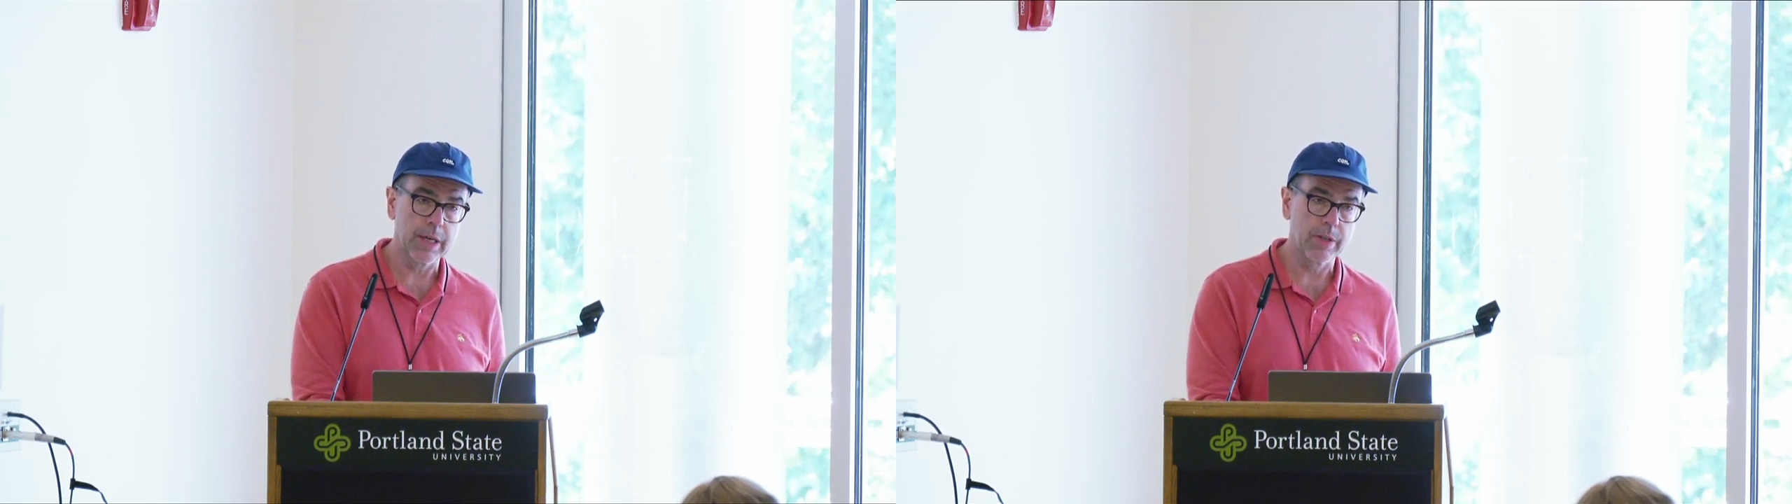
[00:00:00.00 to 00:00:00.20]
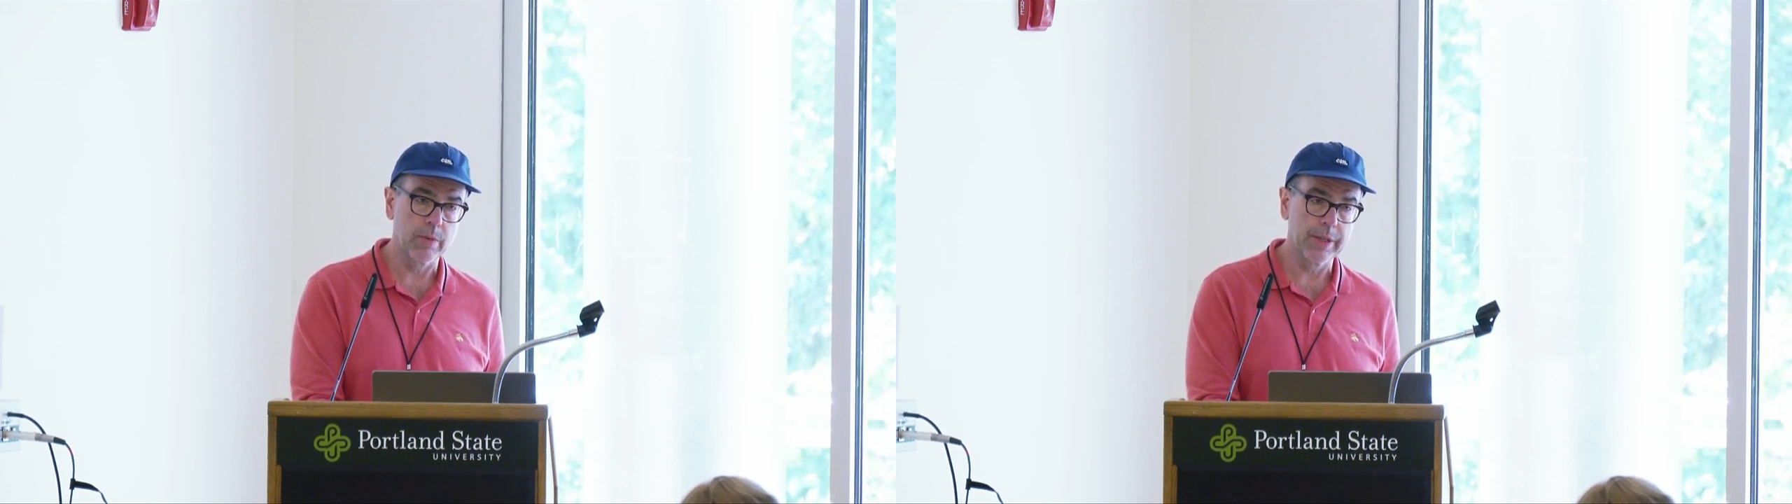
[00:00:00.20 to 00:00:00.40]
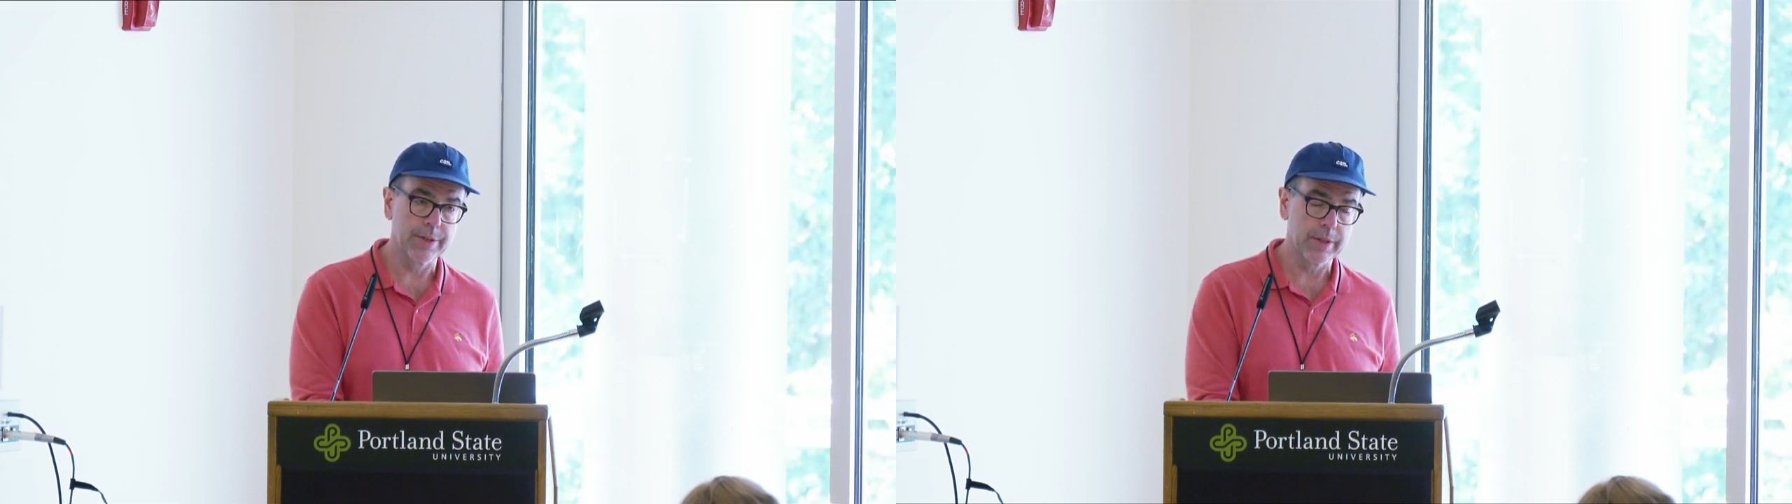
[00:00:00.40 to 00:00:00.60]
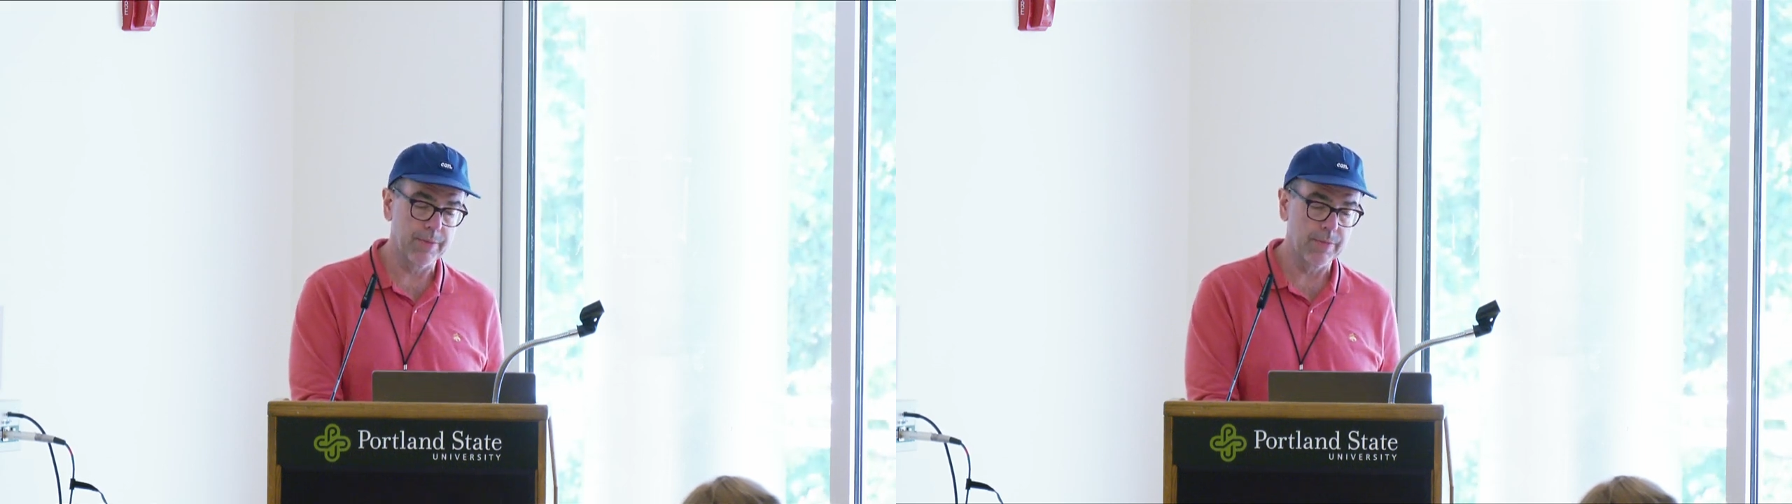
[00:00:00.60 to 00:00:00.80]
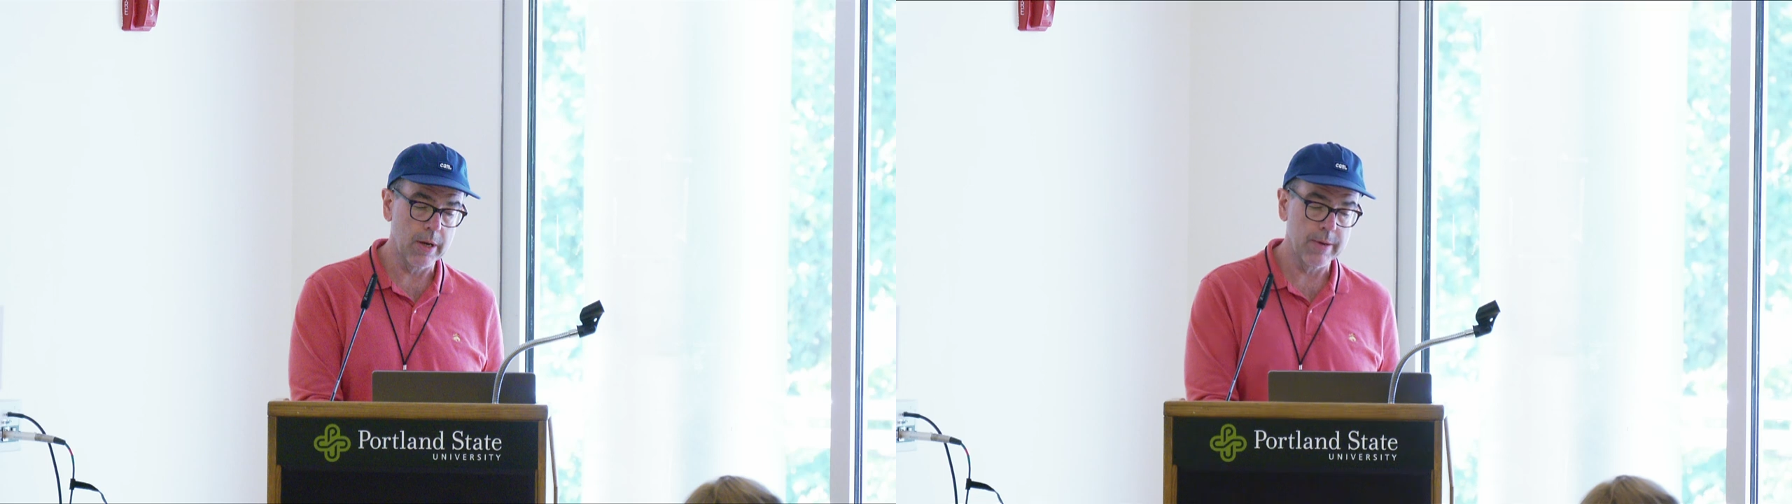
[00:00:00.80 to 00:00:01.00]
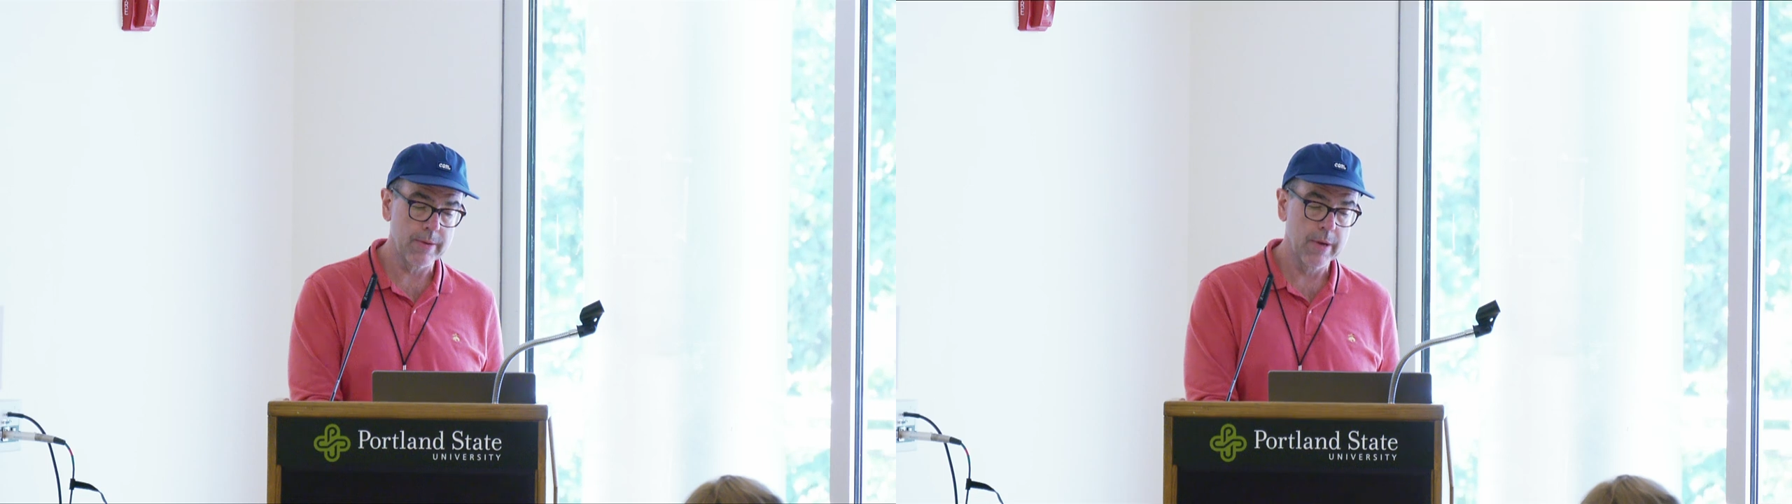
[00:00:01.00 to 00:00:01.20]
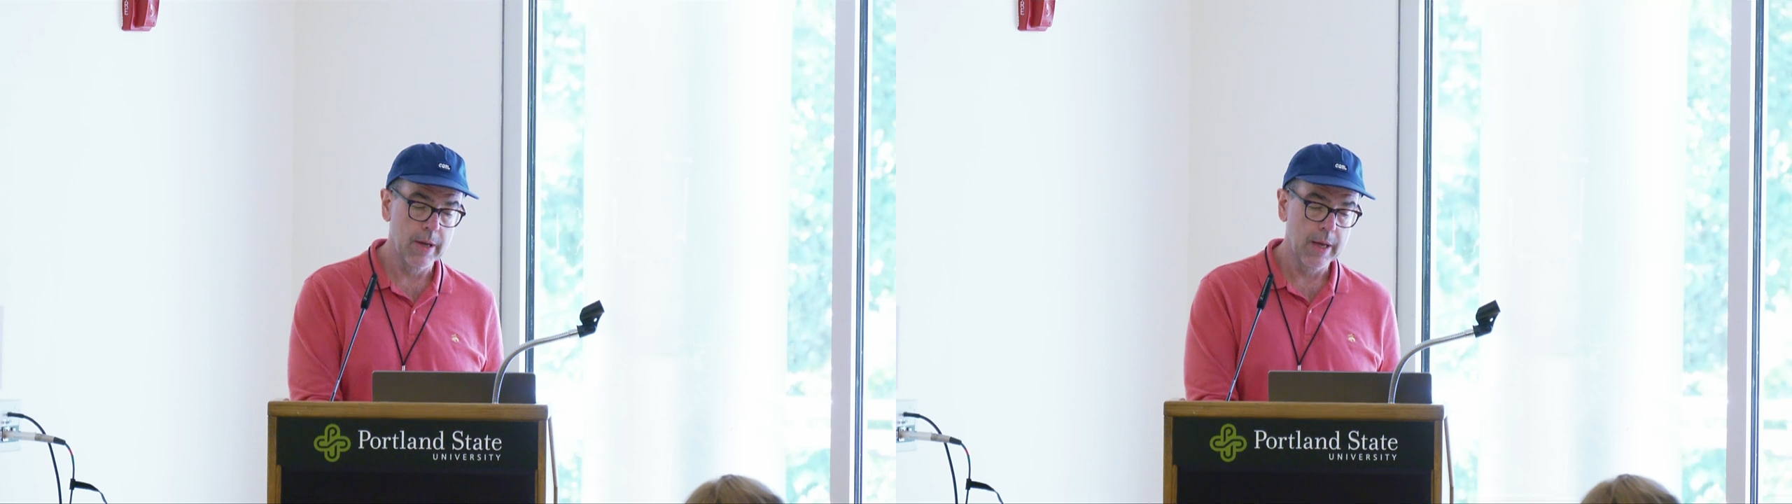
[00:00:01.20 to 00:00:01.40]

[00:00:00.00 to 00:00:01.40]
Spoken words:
actually run this stuff on,